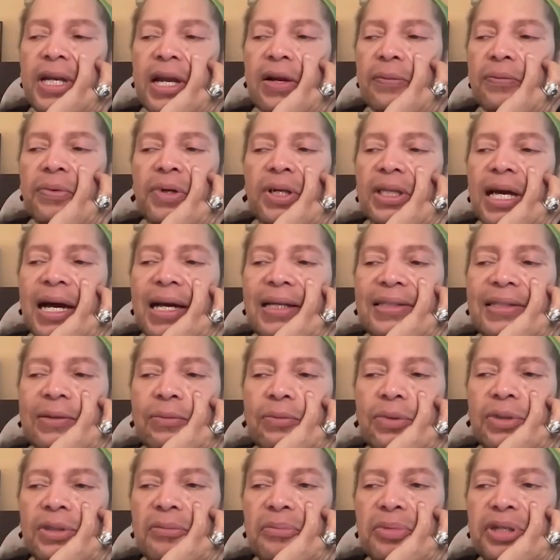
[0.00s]
and realized it
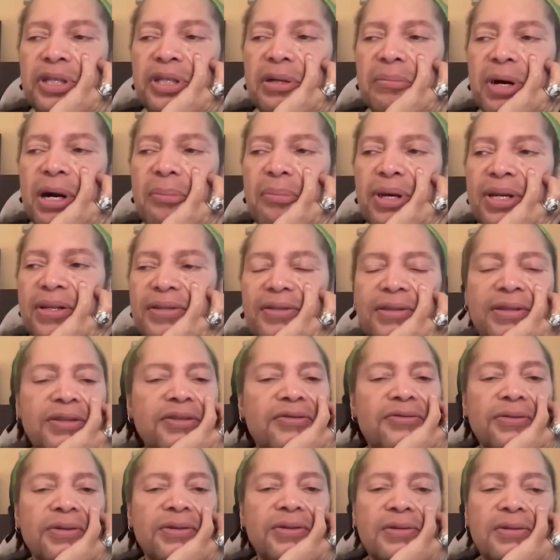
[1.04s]
wouldn't have been in my best
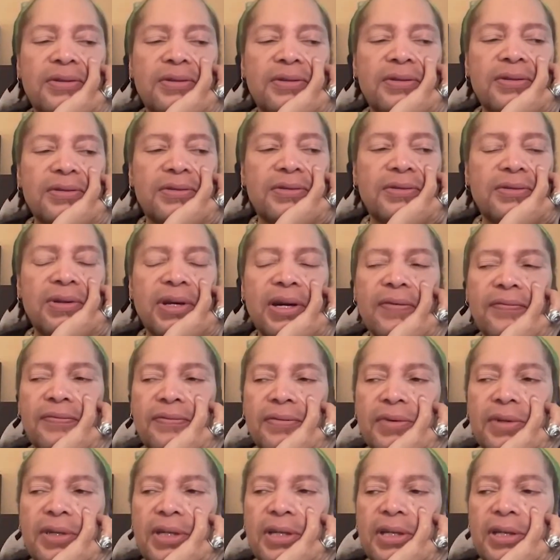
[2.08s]
interest to have
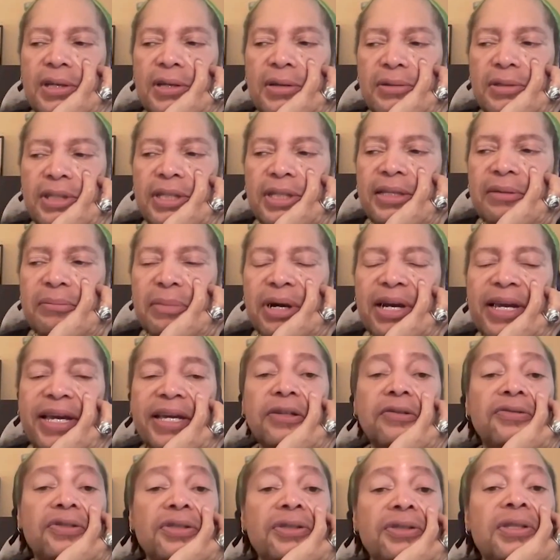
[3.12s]
lent my
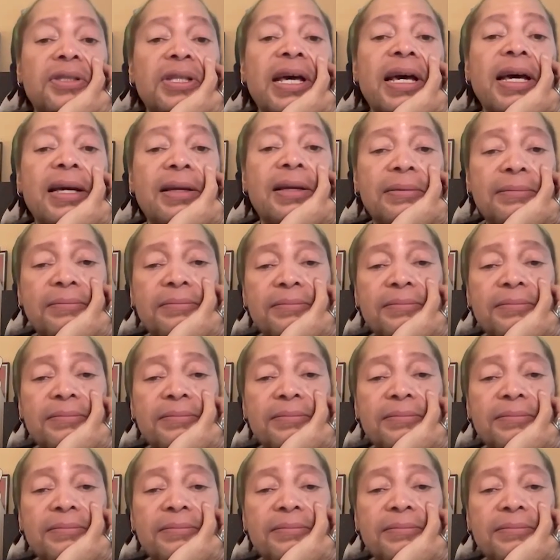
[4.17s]
energy to that.